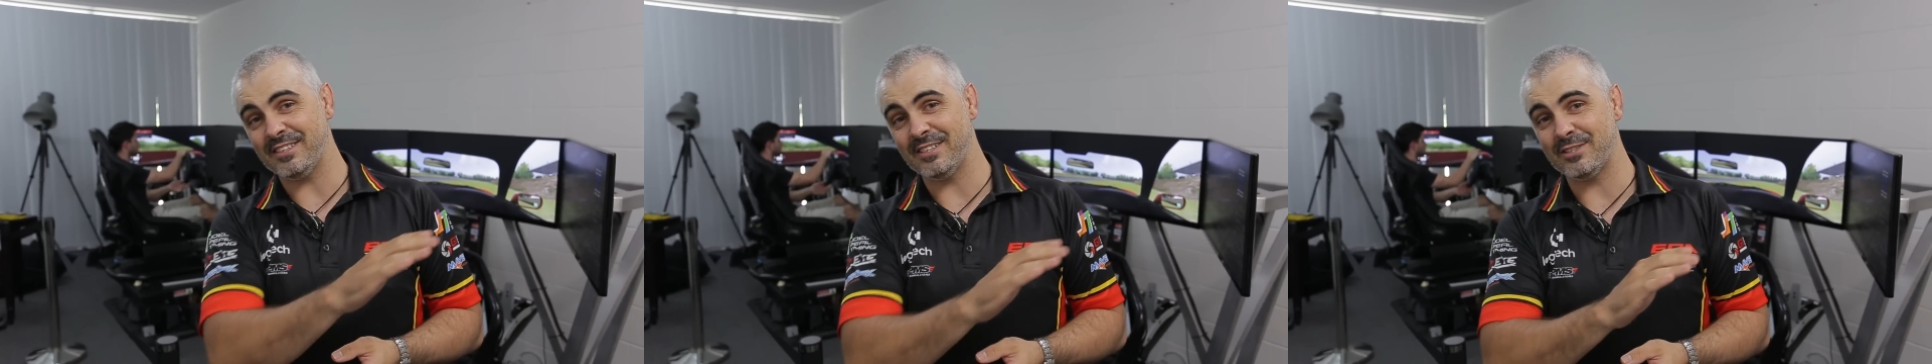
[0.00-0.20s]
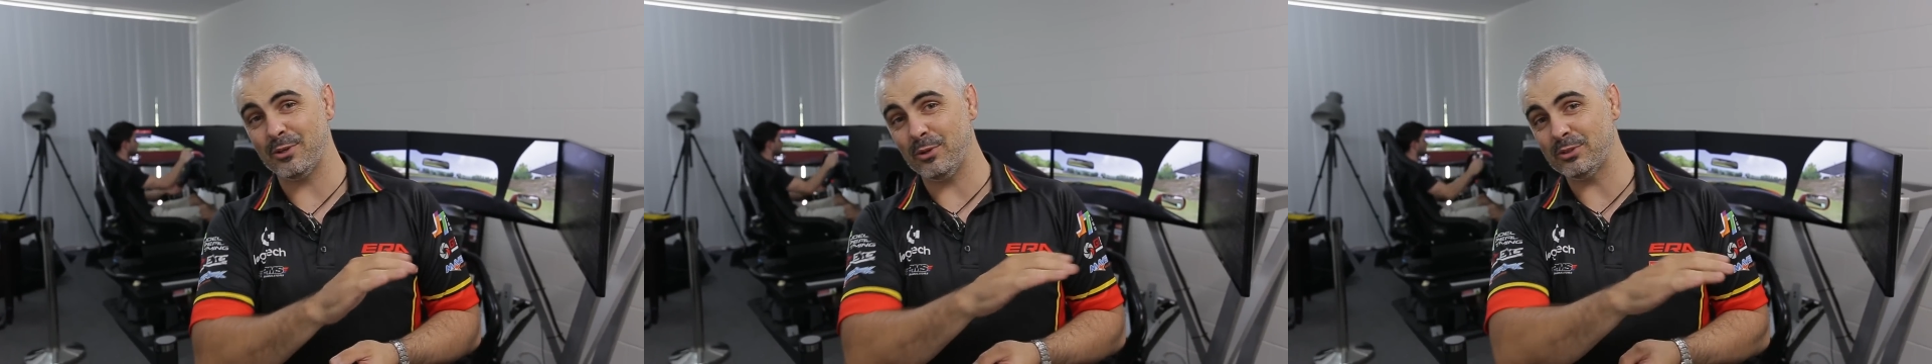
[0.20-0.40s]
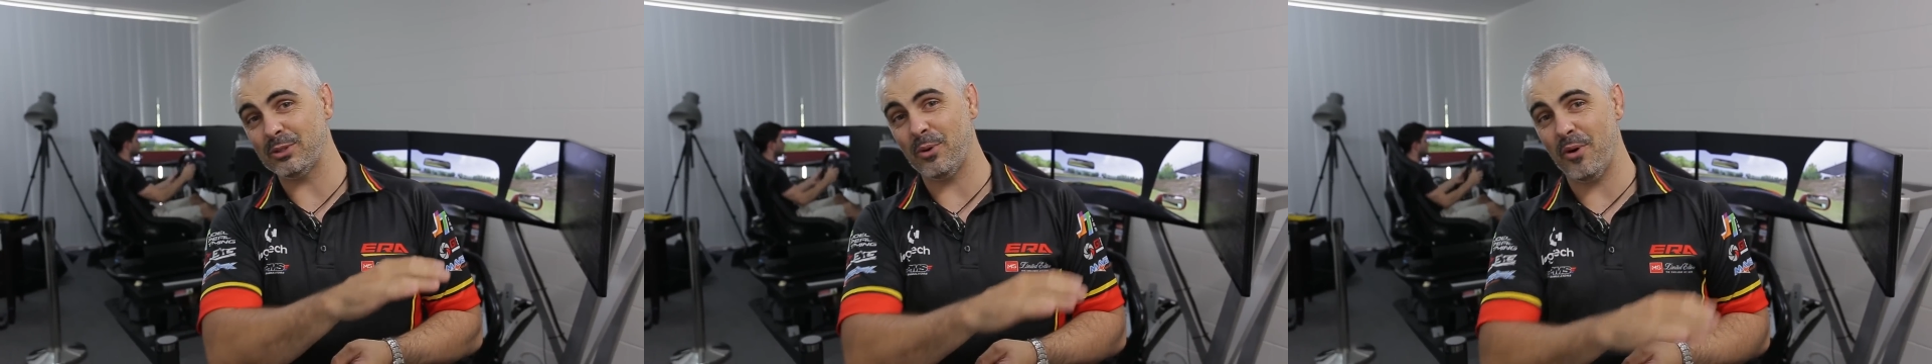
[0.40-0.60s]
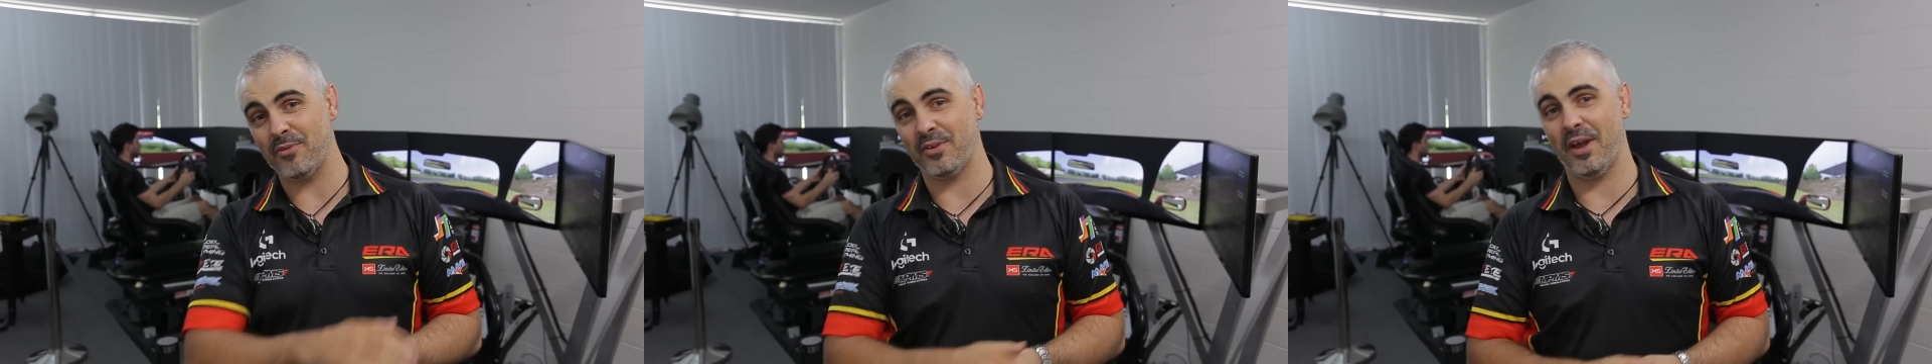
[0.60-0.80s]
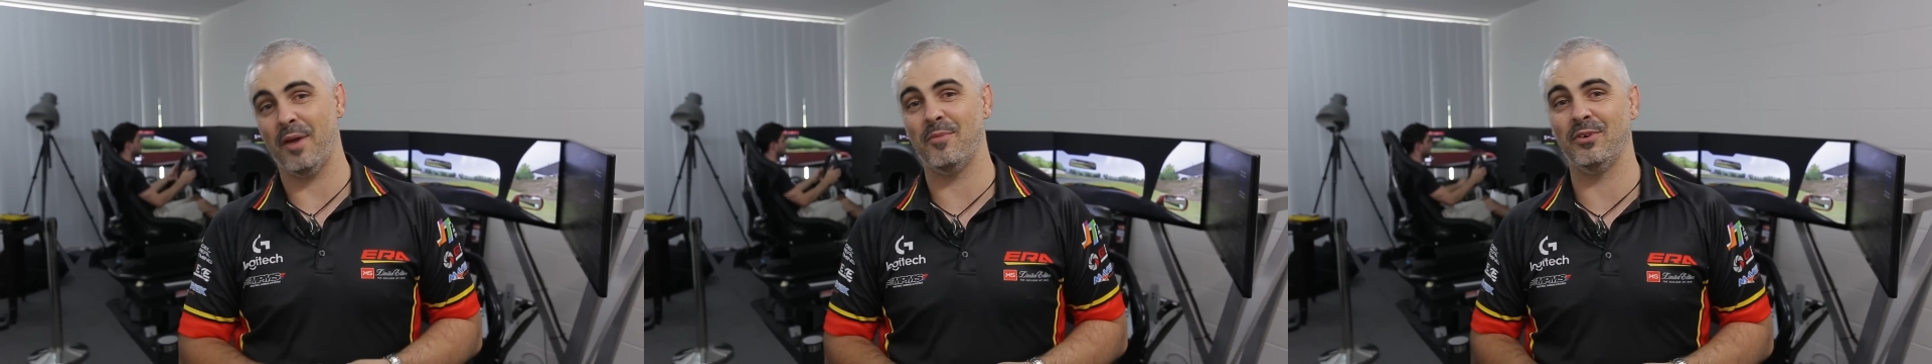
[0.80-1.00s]
that's also
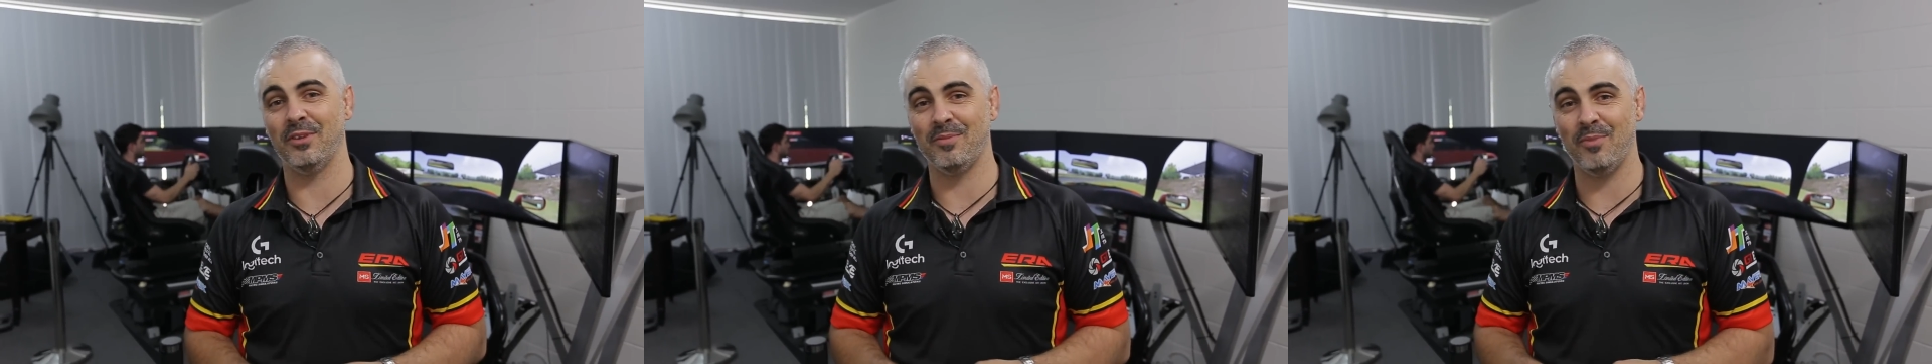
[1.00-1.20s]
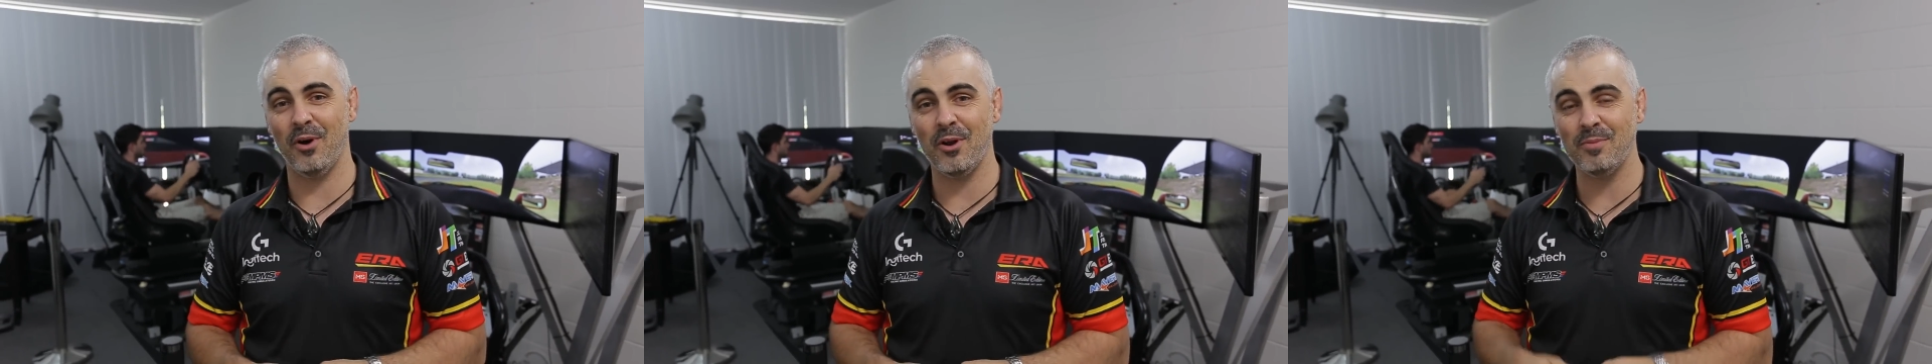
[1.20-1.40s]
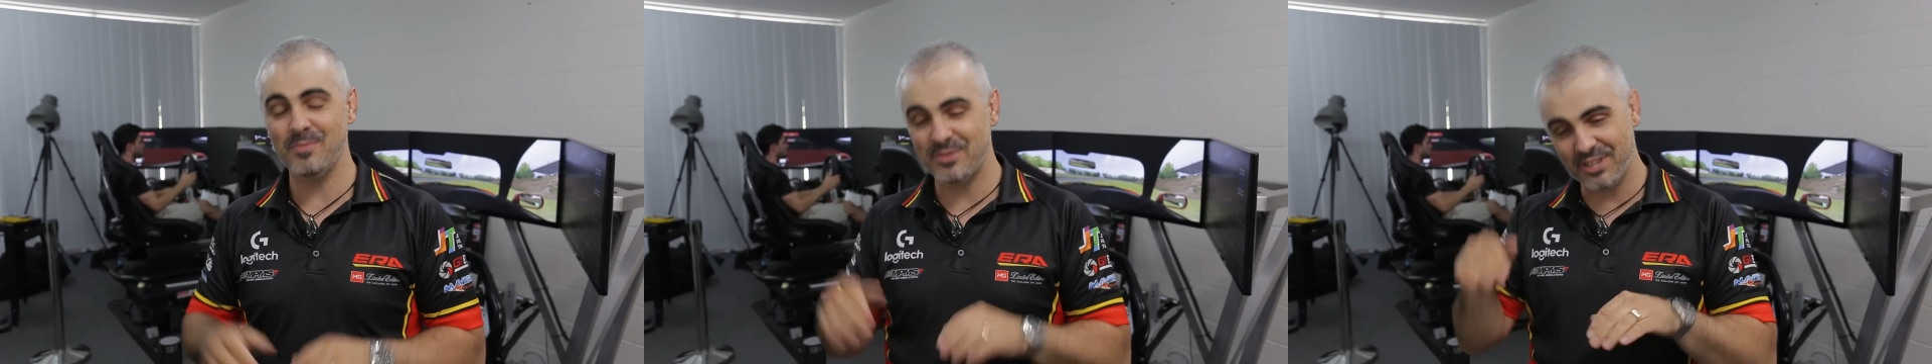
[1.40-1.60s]
off camber at the bottom,